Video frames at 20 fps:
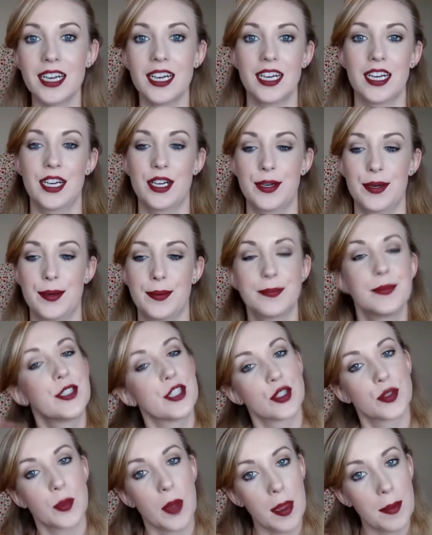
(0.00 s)
Um,
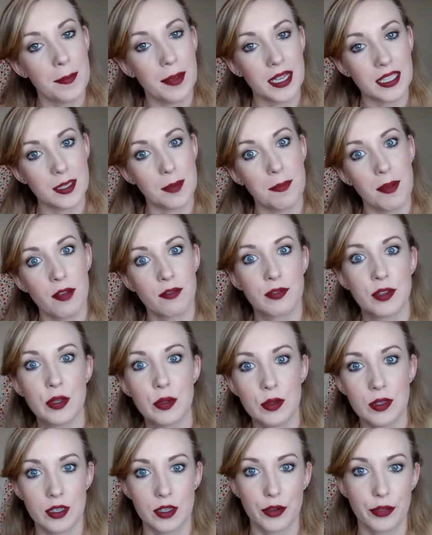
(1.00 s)
just went and picked up a
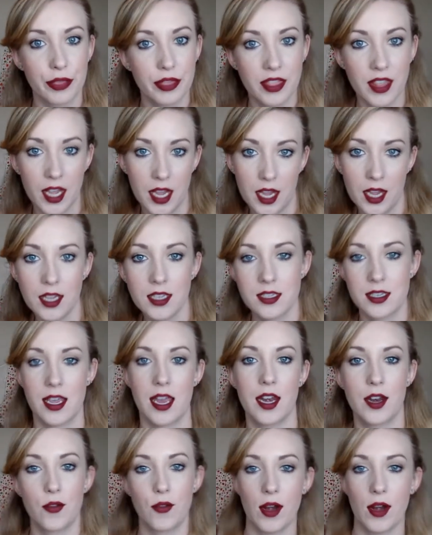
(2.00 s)
few little things getting